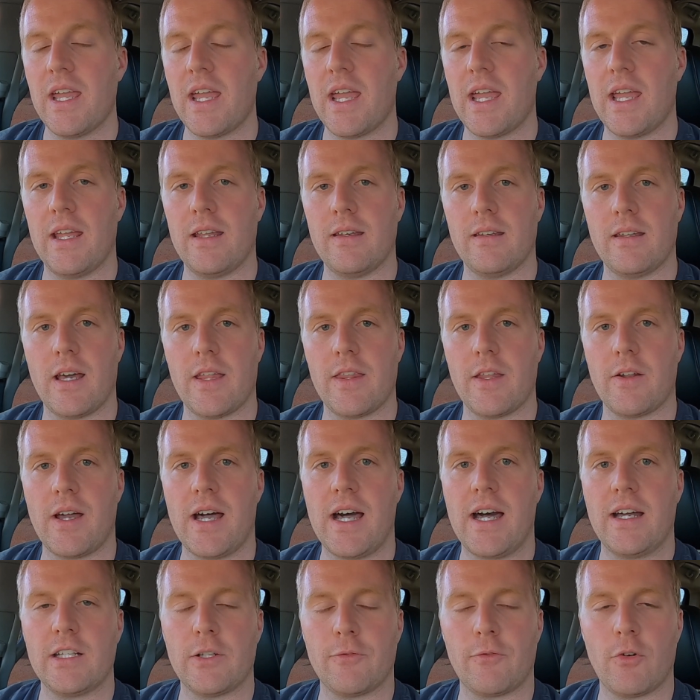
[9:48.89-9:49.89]
and there
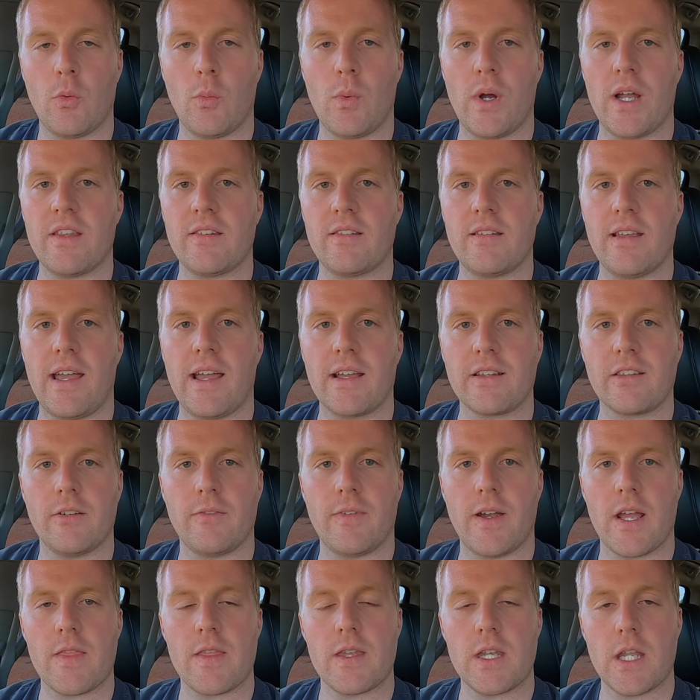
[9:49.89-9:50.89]
are different ways to
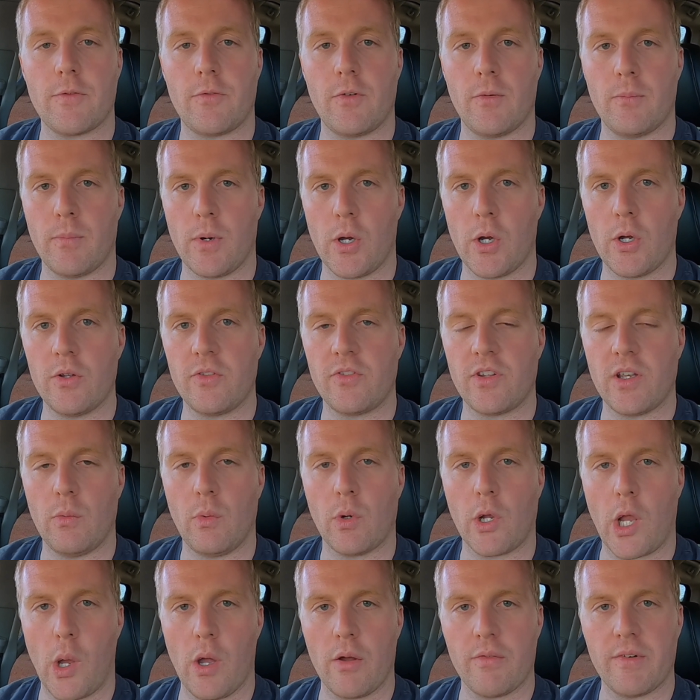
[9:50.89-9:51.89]
activate the different modes, and
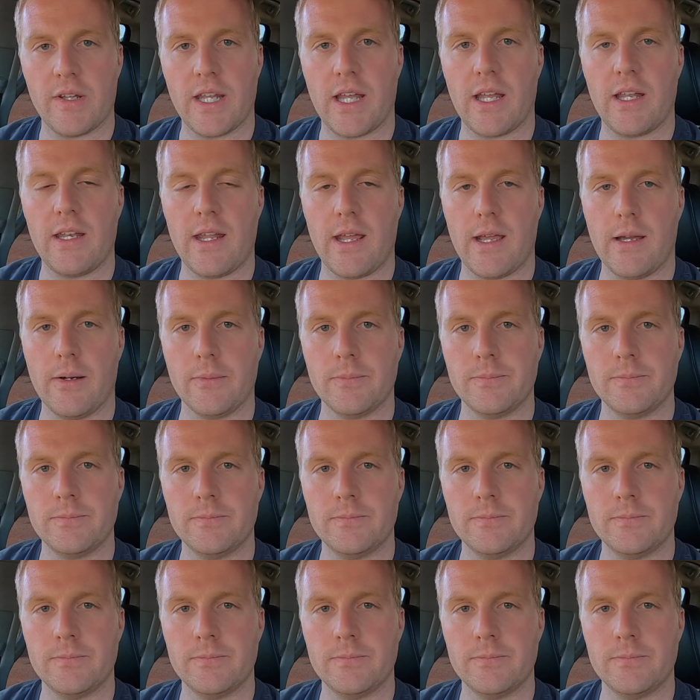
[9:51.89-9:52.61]
we'll go over that now.